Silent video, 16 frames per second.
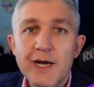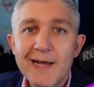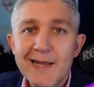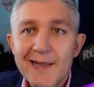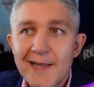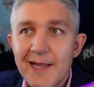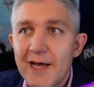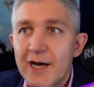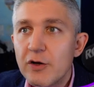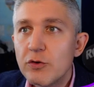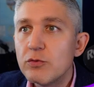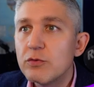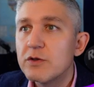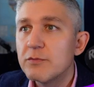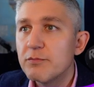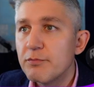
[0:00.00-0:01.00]

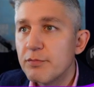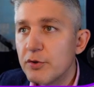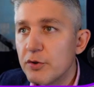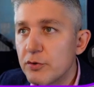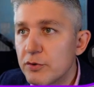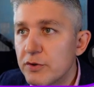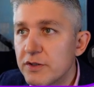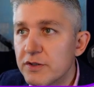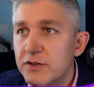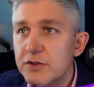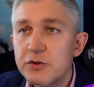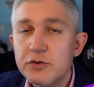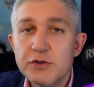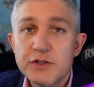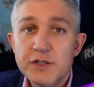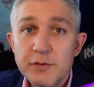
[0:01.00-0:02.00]
allow computers
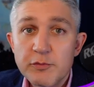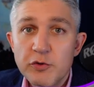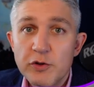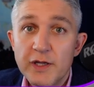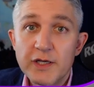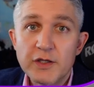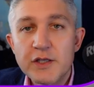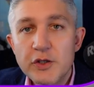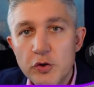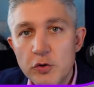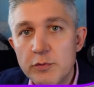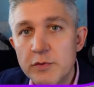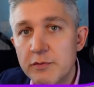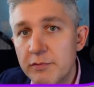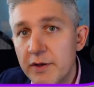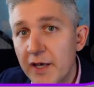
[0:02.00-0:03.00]
to simulate
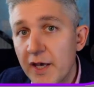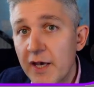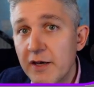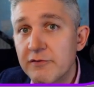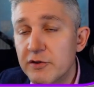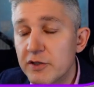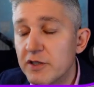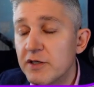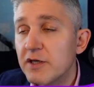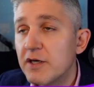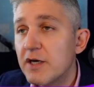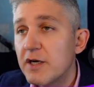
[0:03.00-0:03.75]
human behavior.